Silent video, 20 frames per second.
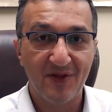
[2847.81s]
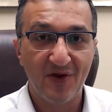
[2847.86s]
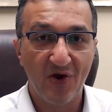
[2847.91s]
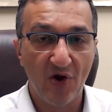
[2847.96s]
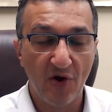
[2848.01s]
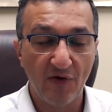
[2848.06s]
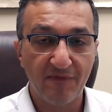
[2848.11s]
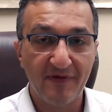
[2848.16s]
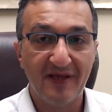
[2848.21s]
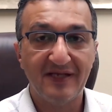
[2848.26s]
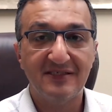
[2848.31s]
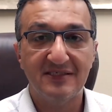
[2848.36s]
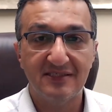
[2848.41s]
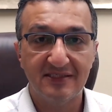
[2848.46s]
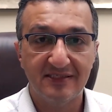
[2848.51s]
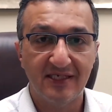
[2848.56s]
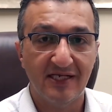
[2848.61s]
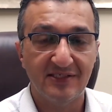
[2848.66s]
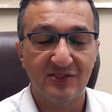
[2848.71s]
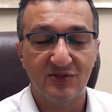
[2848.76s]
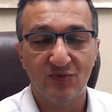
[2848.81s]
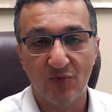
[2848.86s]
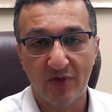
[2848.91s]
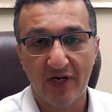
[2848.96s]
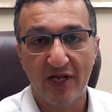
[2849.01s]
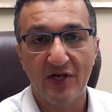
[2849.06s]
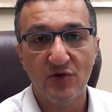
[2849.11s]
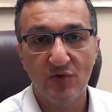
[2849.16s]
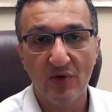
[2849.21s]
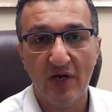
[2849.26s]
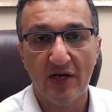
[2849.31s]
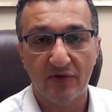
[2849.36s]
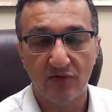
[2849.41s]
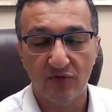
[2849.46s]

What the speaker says: of exercising what I knew how to do